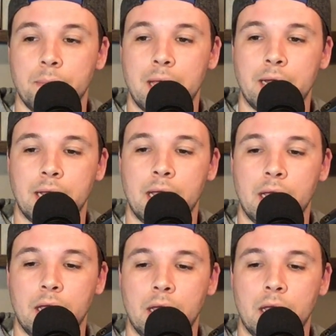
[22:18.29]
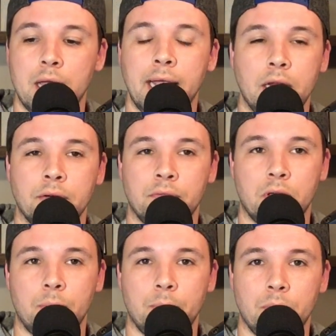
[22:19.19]
And 8 of
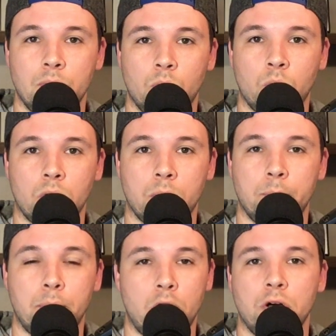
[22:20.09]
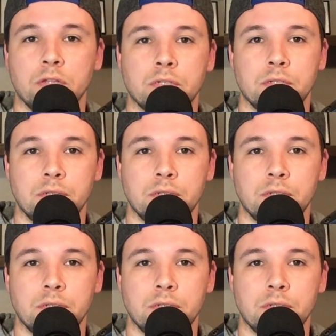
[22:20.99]
them were balls.